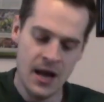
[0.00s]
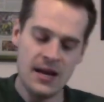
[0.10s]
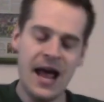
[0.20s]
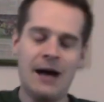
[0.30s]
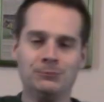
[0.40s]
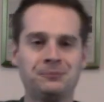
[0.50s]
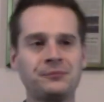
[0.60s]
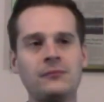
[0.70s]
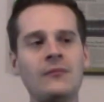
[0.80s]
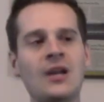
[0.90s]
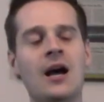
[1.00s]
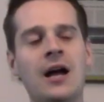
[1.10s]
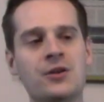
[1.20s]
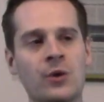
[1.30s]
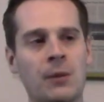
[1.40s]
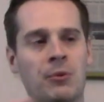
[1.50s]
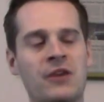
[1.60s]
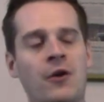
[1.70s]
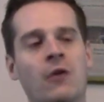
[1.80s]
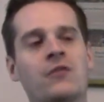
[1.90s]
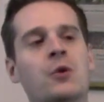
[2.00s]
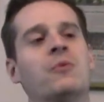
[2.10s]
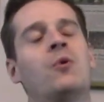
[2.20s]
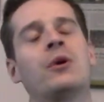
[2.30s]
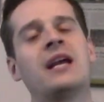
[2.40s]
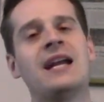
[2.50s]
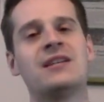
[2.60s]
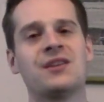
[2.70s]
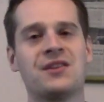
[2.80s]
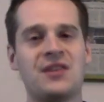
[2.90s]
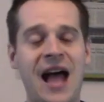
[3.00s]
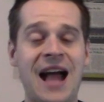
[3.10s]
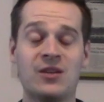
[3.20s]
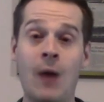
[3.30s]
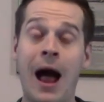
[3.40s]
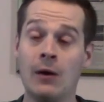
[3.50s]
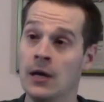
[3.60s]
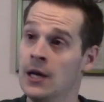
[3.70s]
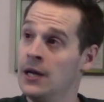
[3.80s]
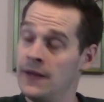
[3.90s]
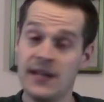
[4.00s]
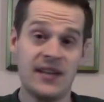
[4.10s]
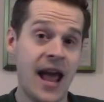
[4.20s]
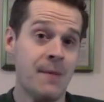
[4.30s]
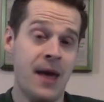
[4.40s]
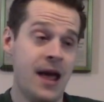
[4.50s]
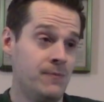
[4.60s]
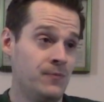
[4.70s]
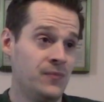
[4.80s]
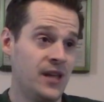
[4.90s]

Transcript: Now, doing a brief overview before we get into the stats. Wow, this game, man.